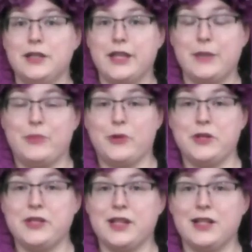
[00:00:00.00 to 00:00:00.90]
the
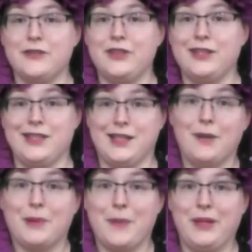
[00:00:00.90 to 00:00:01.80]
importance of, in this
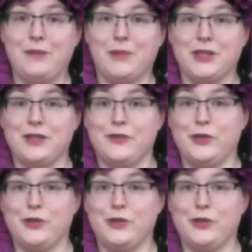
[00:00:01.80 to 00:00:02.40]
upcoming month of